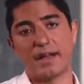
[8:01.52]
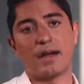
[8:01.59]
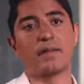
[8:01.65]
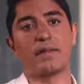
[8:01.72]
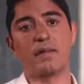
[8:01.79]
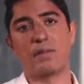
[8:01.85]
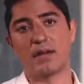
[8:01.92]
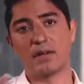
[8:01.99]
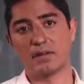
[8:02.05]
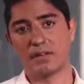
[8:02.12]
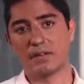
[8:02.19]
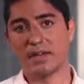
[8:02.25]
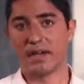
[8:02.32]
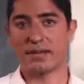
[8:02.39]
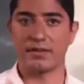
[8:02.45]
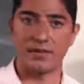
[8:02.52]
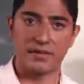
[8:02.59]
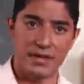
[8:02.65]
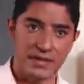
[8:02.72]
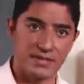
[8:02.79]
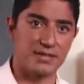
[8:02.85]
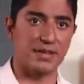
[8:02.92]
out the metal detector,
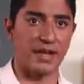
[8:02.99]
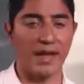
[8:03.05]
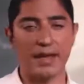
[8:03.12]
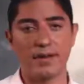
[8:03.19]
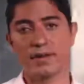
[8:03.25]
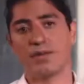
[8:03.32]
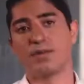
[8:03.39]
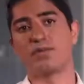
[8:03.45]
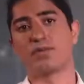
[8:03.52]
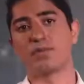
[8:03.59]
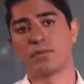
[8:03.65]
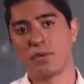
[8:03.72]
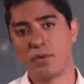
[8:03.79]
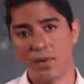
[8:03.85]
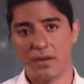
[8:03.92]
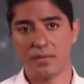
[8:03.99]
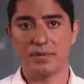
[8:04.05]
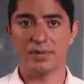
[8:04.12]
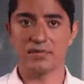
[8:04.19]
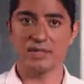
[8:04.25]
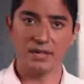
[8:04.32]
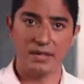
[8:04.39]
they scan you, you roll up
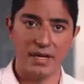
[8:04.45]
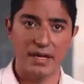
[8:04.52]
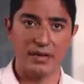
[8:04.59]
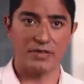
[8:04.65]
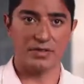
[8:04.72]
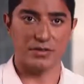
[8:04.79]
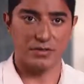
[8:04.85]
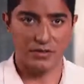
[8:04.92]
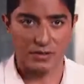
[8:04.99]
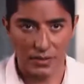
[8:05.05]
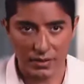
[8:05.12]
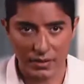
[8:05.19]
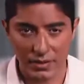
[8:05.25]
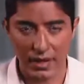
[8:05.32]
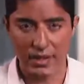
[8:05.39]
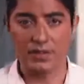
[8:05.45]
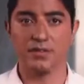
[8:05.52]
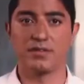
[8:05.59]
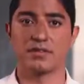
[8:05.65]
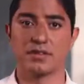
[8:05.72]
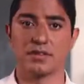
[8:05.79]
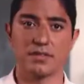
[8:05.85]
your sleeves, you show your
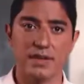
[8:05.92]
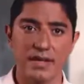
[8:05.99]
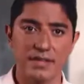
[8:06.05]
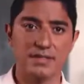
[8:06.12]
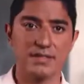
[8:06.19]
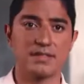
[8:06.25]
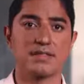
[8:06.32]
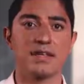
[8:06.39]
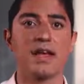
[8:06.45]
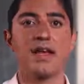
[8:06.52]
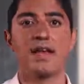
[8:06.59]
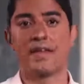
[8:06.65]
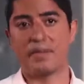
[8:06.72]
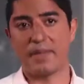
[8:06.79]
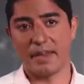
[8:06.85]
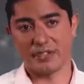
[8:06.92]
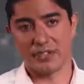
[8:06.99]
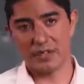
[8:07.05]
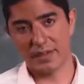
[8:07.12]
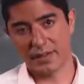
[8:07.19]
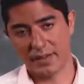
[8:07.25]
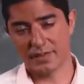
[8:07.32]
ankles and wrists, they make sure
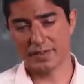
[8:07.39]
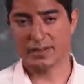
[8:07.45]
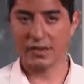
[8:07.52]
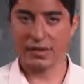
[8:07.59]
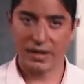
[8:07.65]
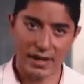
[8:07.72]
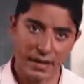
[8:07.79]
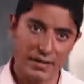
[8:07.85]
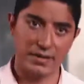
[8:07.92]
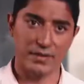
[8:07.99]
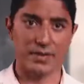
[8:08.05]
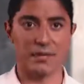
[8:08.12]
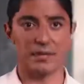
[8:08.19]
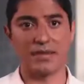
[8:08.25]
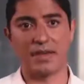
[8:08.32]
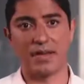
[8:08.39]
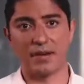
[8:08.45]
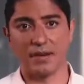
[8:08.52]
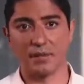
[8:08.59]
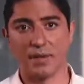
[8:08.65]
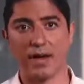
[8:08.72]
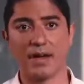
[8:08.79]
nothing's in your hand, you empty out
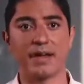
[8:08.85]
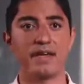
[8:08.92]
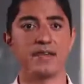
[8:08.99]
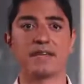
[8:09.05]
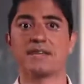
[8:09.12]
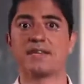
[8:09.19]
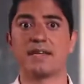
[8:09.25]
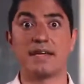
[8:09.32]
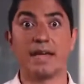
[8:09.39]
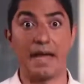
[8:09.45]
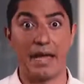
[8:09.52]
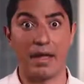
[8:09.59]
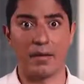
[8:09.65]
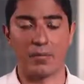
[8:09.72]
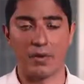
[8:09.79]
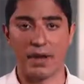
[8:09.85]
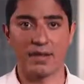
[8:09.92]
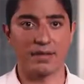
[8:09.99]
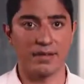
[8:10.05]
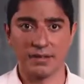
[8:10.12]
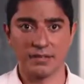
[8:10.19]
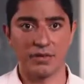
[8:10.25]
your pockets. It's a game,
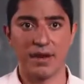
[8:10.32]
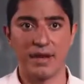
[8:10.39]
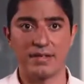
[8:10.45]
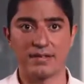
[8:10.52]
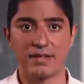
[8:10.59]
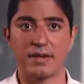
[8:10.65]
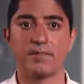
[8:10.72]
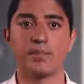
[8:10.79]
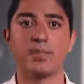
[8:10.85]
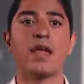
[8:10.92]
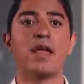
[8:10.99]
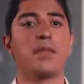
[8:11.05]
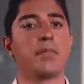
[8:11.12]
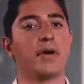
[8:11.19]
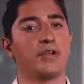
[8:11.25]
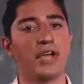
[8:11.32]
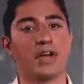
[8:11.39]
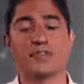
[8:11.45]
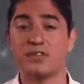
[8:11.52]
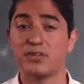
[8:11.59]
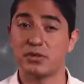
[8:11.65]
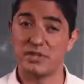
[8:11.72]
right? It's crazy. But you have
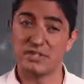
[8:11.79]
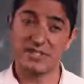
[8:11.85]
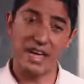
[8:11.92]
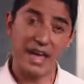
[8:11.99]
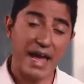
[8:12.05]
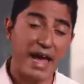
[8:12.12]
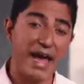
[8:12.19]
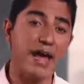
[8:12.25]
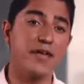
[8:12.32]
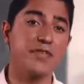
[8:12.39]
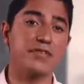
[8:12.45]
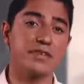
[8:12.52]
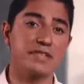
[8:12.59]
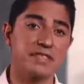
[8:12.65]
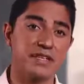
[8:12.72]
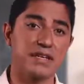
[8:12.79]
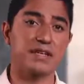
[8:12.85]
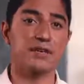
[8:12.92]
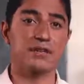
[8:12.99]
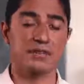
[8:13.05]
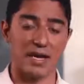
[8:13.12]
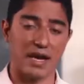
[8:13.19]
to do this every
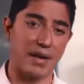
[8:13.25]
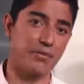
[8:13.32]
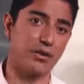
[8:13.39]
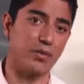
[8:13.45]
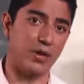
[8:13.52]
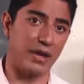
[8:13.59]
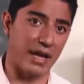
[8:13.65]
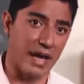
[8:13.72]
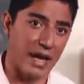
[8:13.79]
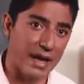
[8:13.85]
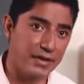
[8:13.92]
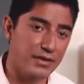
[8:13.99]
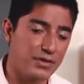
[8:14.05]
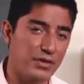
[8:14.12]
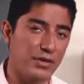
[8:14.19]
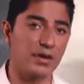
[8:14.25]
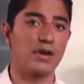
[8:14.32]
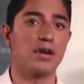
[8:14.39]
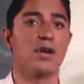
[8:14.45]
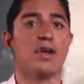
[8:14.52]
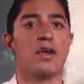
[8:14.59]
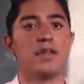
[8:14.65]
single time you want to
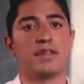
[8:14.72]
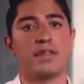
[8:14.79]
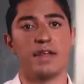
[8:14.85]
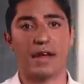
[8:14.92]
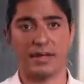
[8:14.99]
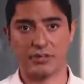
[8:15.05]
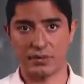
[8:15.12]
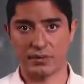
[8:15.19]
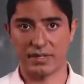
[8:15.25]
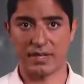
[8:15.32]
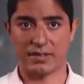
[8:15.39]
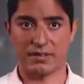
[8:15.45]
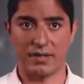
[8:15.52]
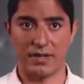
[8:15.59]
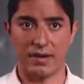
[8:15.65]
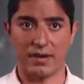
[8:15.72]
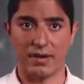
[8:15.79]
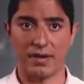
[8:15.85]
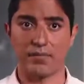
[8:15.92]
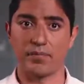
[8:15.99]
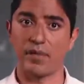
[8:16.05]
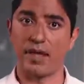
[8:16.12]
enter the actual testing
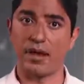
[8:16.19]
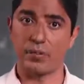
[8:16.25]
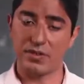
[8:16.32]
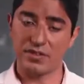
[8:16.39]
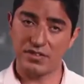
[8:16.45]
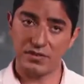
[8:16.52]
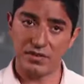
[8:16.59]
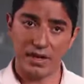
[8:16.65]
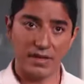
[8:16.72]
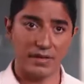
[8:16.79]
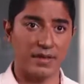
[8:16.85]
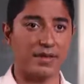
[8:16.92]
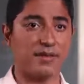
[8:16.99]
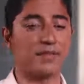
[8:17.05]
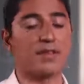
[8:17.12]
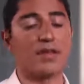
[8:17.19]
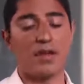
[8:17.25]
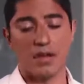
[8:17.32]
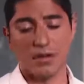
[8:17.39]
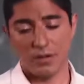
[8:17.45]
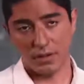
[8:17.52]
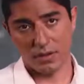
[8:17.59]
area. And once you've done this,
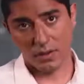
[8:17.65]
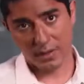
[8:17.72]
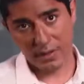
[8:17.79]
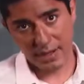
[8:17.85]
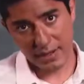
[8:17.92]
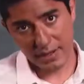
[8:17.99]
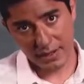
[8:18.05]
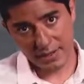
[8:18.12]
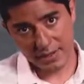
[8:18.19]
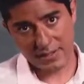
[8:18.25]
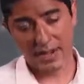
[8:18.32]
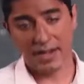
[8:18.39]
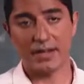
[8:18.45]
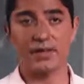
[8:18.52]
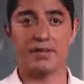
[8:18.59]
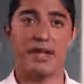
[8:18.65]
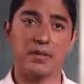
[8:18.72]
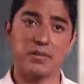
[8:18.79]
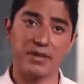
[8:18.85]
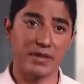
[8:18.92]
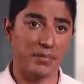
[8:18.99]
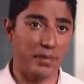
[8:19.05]
you go ahead and sign your name
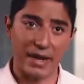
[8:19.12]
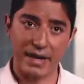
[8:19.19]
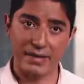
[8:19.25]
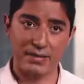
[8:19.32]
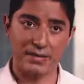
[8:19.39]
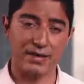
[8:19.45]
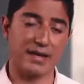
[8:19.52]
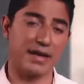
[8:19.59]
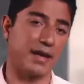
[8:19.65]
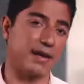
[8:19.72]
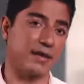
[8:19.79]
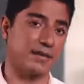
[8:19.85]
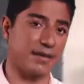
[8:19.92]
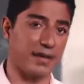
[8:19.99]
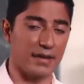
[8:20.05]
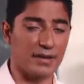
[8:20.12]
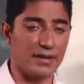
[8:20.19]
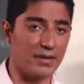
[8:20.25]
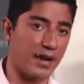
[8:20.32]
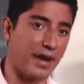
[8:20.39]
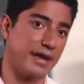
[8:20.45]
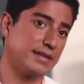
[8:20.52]
on the binder again, take
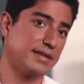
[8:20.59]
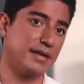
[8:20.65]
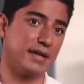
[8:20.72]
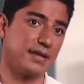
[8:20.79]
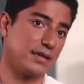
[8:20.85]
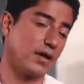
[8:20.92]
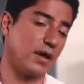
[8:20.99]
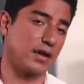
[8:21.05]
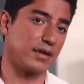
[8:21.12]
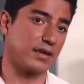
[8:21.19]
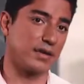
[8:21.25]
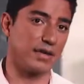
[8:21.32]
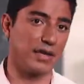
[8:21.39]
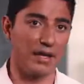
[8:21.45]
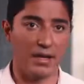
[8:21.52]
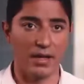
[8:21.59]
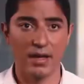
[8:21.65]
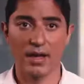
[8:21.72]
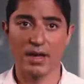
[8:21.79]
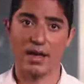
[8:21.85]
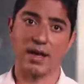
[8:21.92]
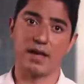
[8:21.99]
your ID and locker key,
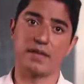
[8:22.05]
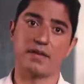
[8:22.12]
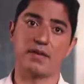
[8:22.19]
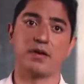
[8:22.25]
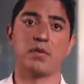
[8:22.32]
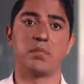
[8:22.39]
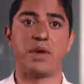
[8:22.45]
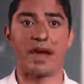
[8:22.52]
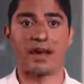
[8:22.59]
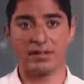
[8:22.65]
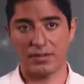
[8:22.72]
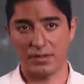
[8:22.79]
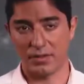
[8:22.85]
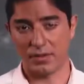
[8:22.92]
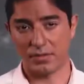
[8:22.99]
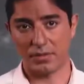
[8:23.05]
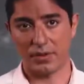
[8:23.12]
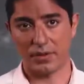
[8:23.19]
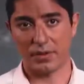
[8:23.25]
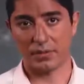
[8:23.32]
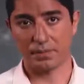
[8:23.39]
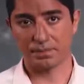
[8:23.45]
and then you go back to your
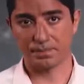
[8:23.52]
computer.